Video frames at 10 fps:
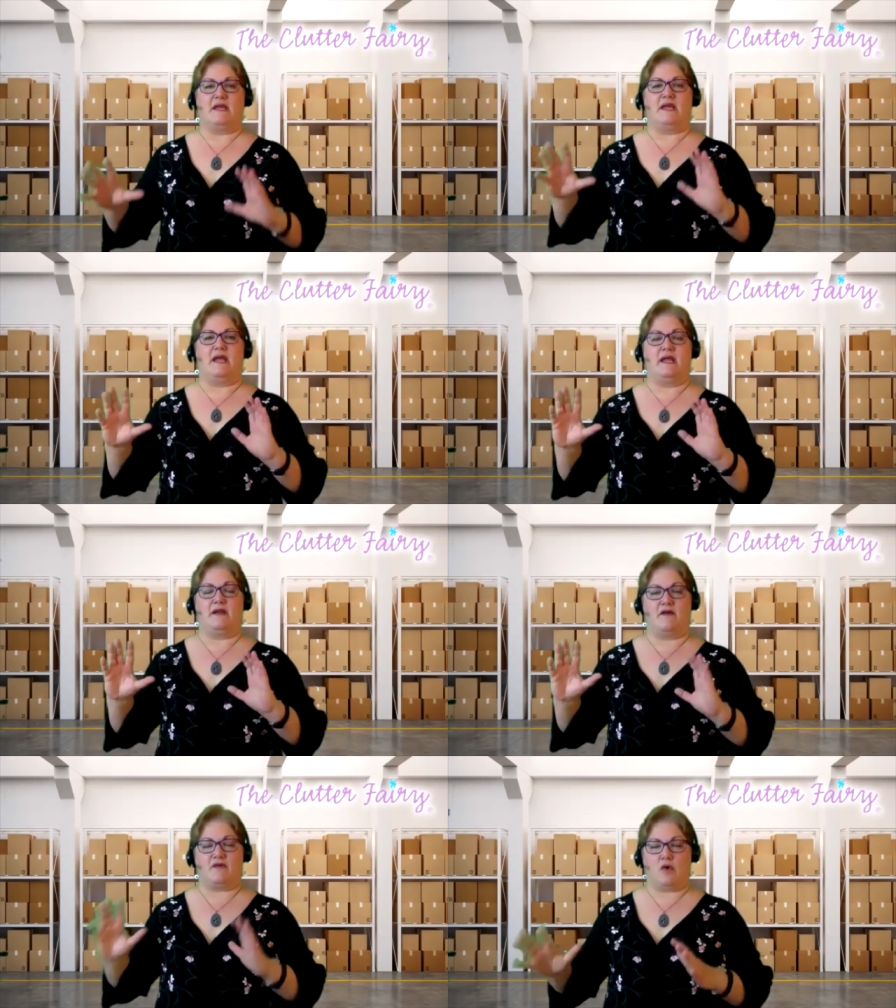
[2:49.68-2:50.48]
in,
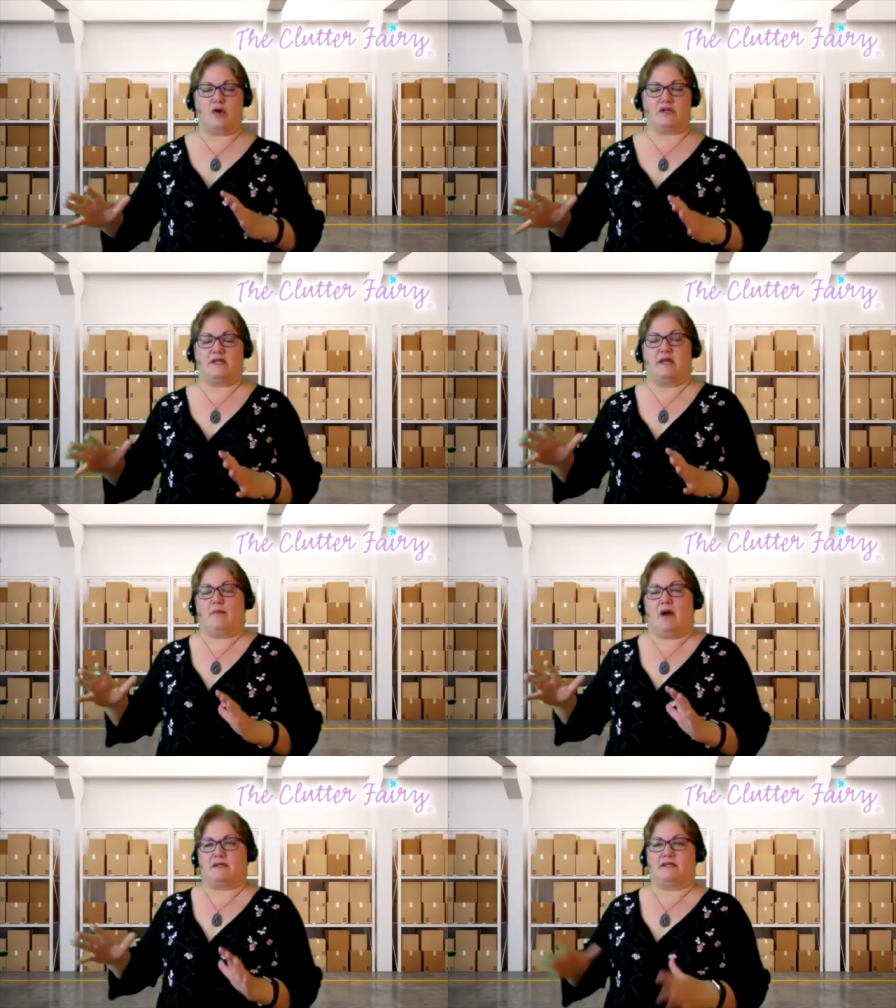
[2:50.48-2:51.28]
of course, in
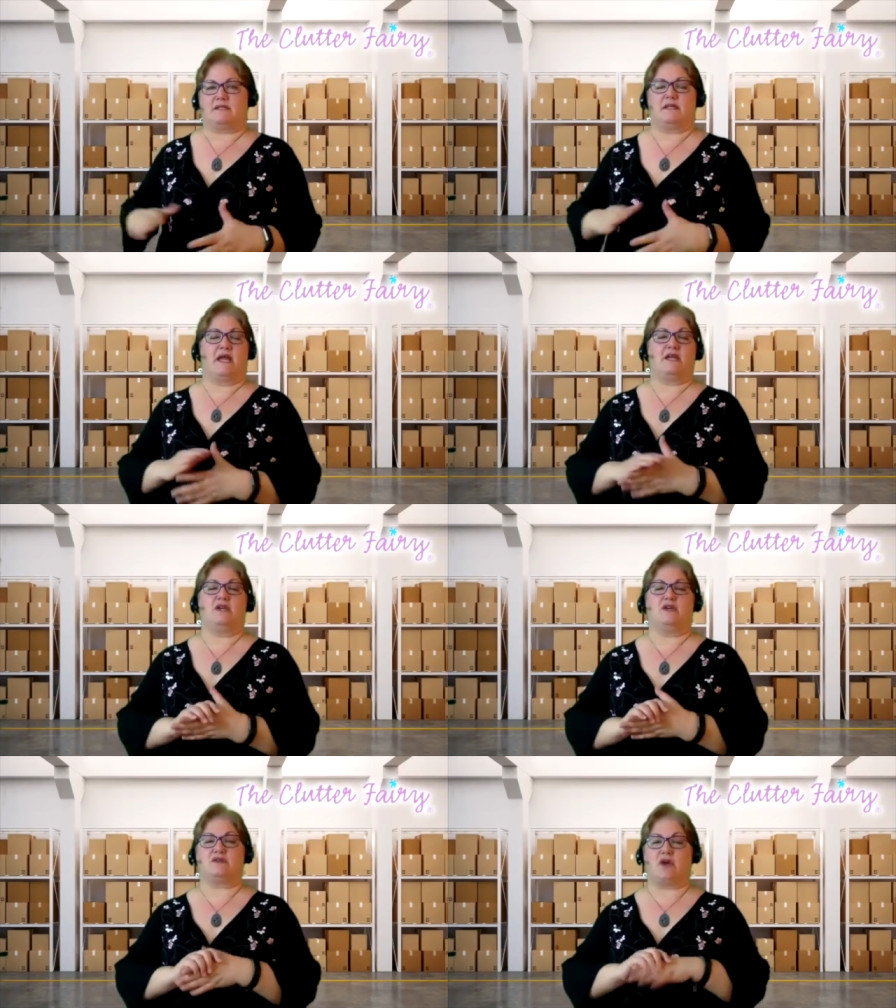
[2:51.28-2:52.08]
boxes, and they
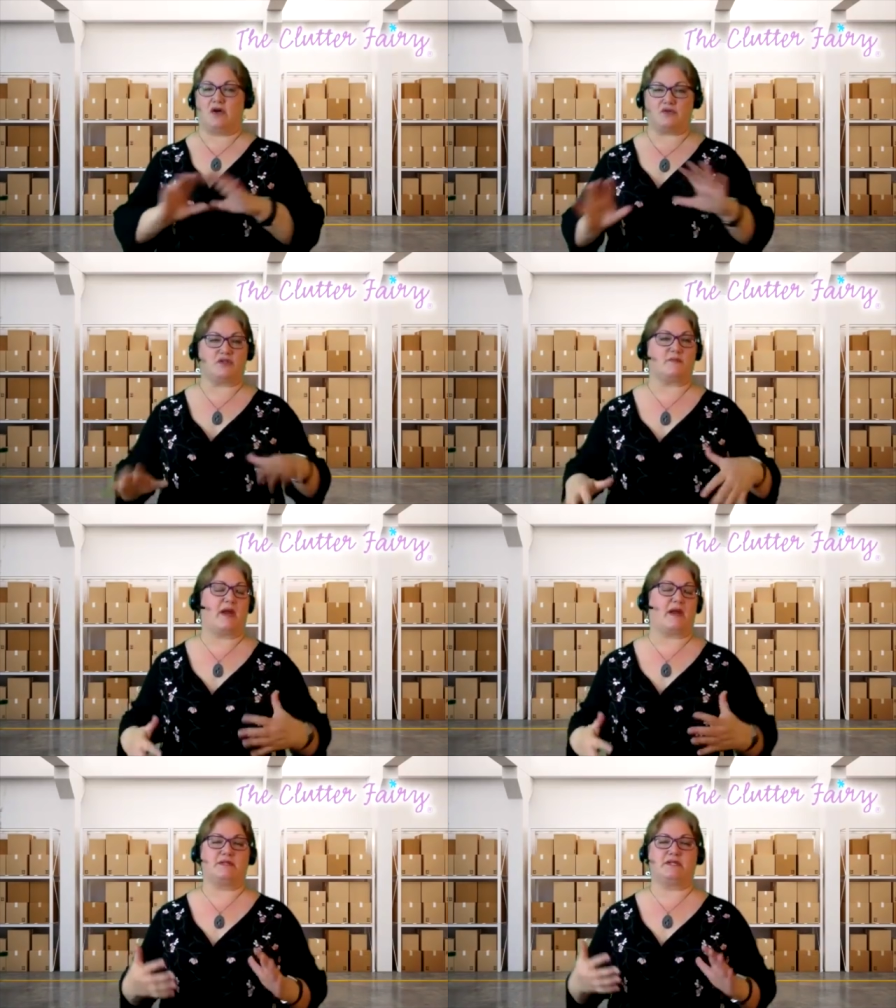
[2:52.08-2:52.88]
use all sorts of
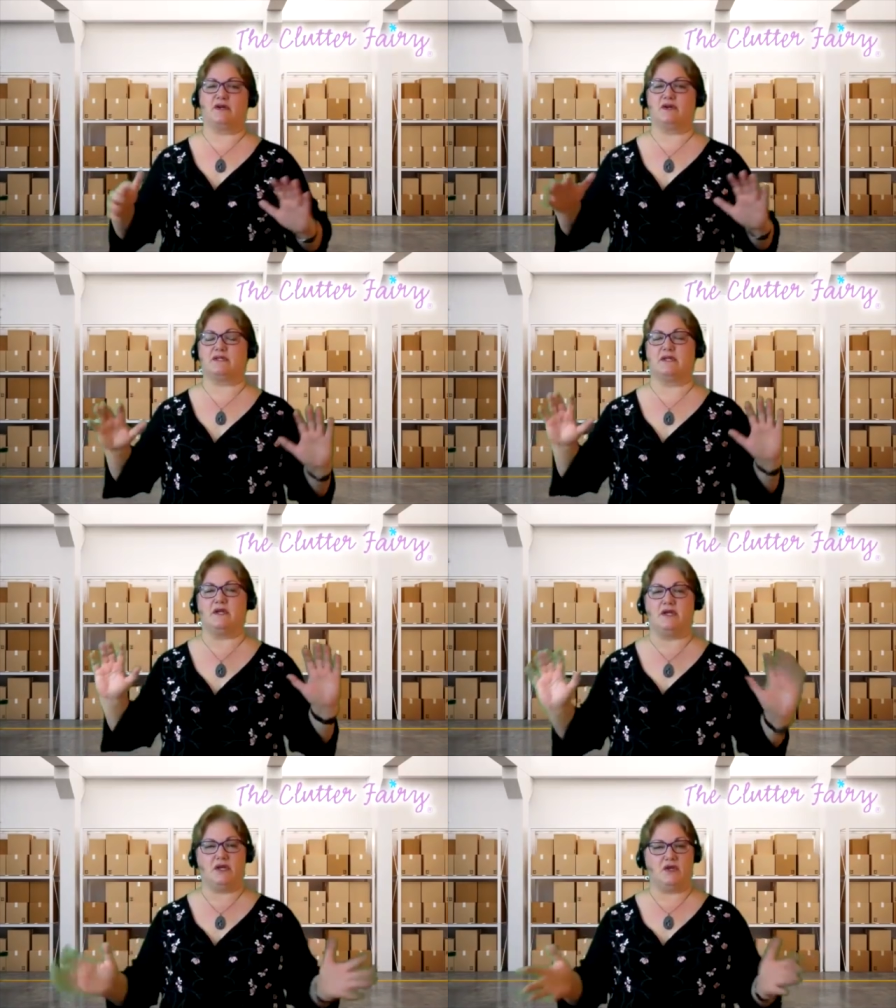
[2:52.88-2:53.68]
packing materials and
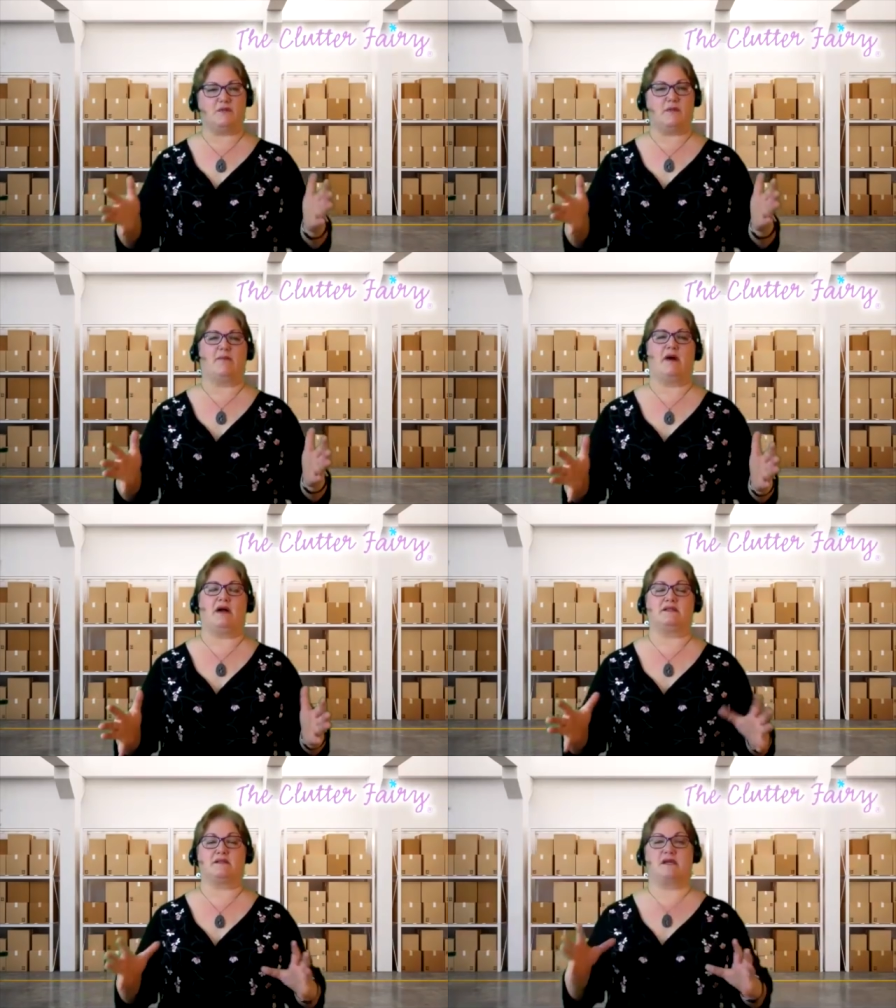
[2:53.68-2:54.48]
a huge amount of
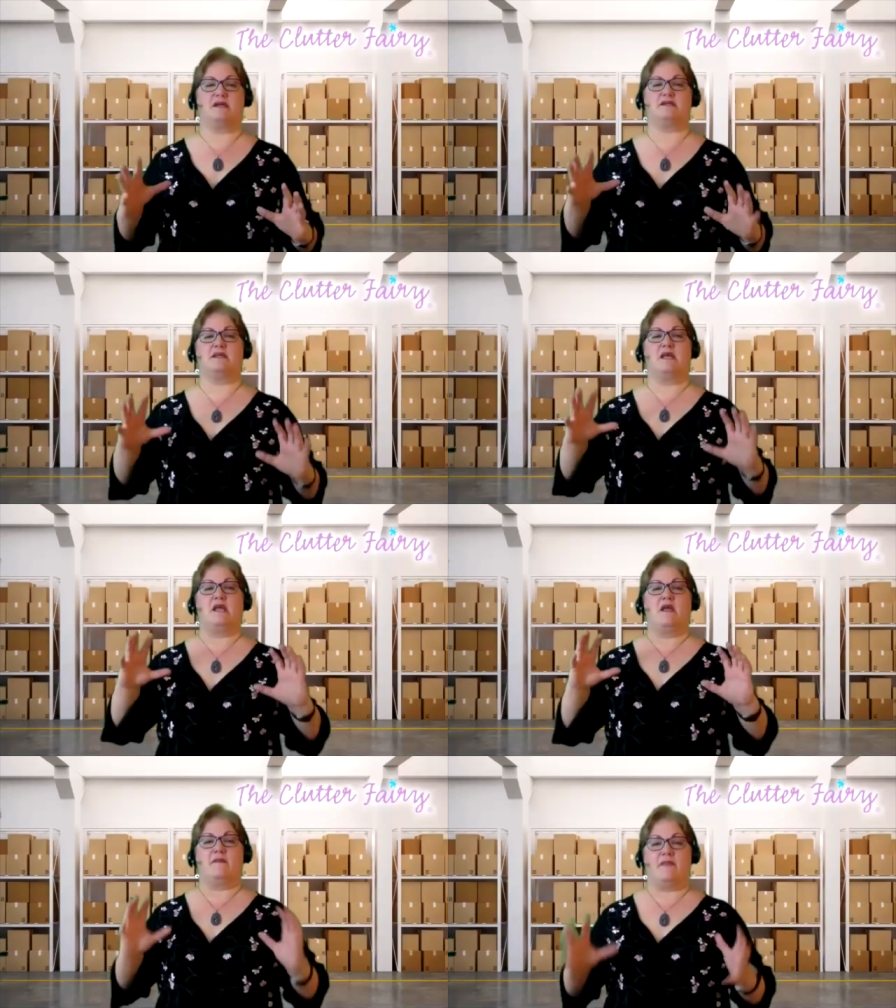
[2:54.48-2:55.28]
boxes because
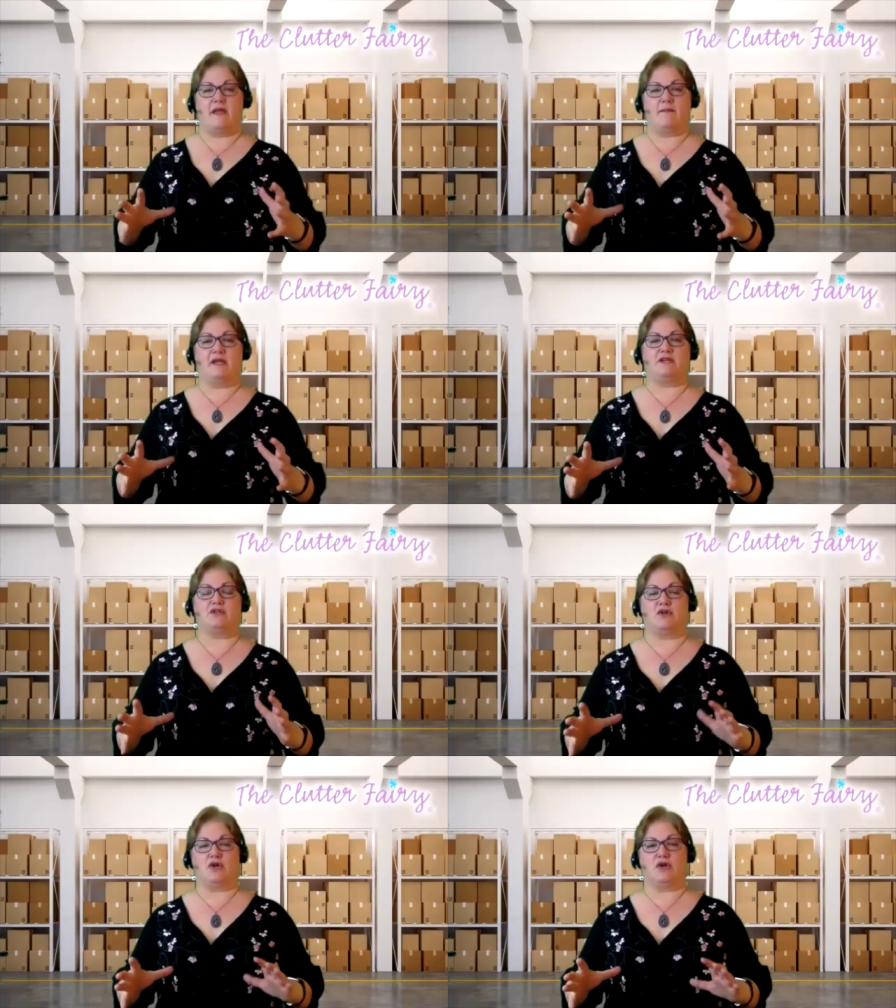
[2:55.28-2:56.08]
they make
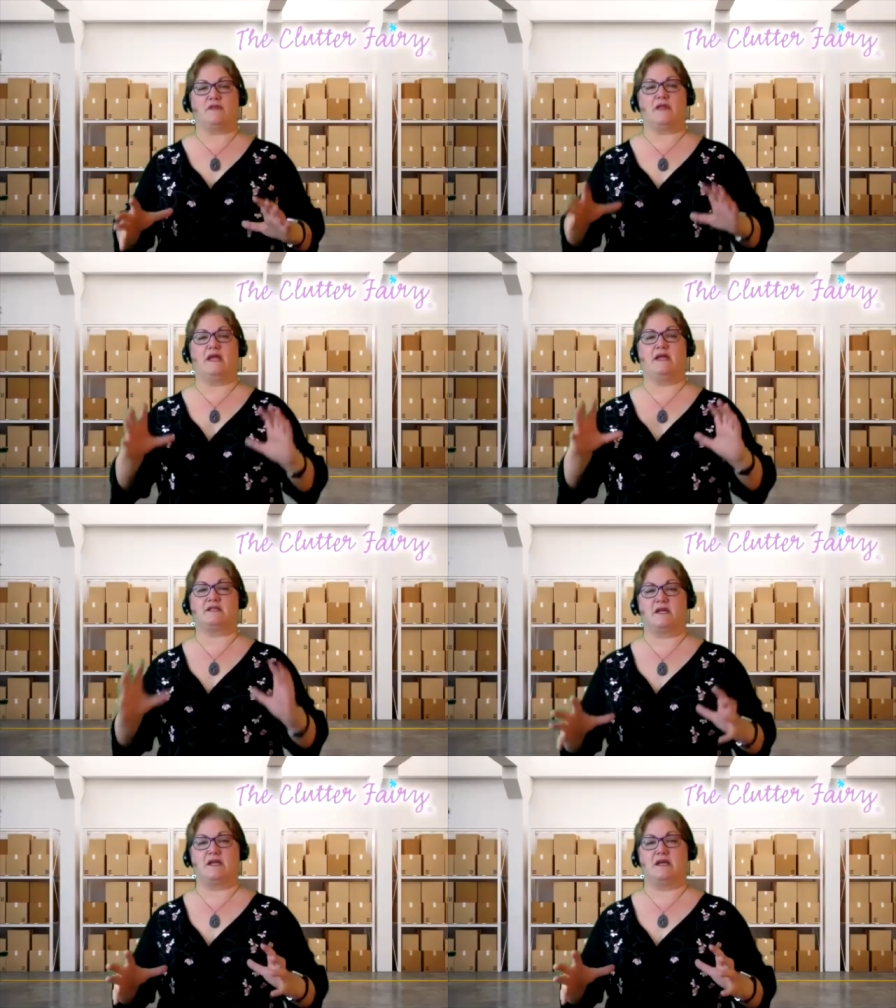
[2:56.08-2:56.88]
sure that it's
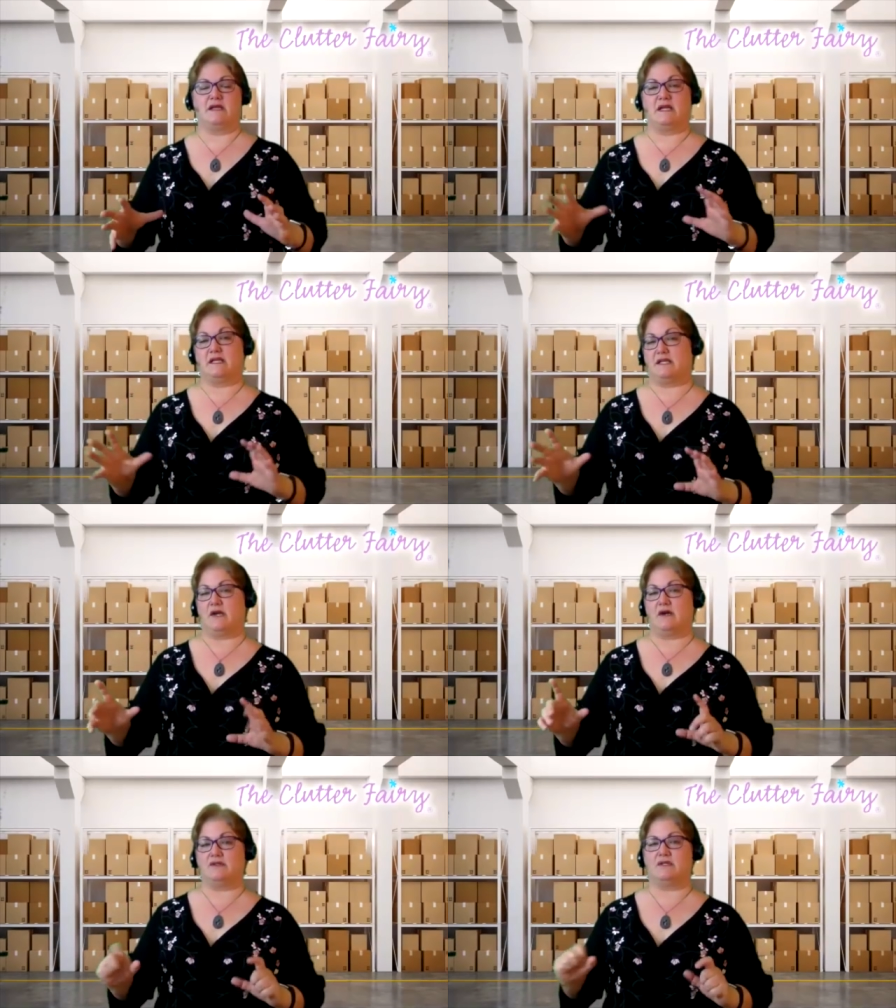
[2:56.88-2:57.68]
going to get
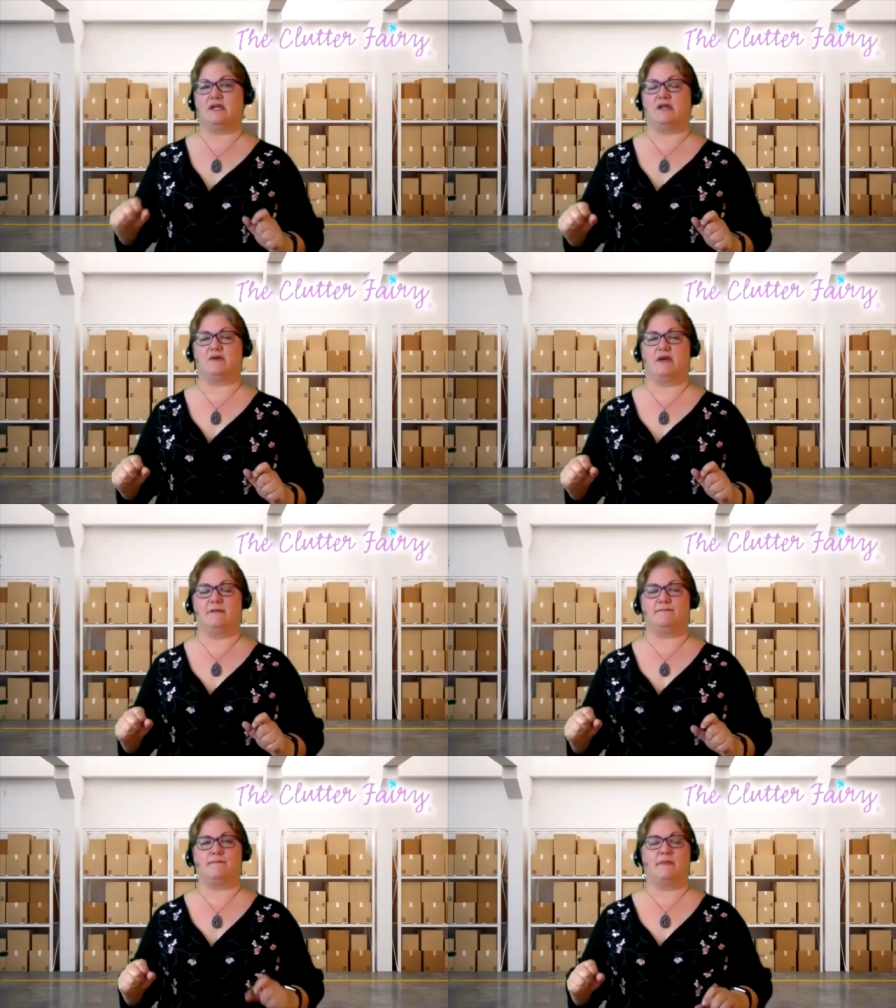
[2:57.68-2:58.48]
there to the other end.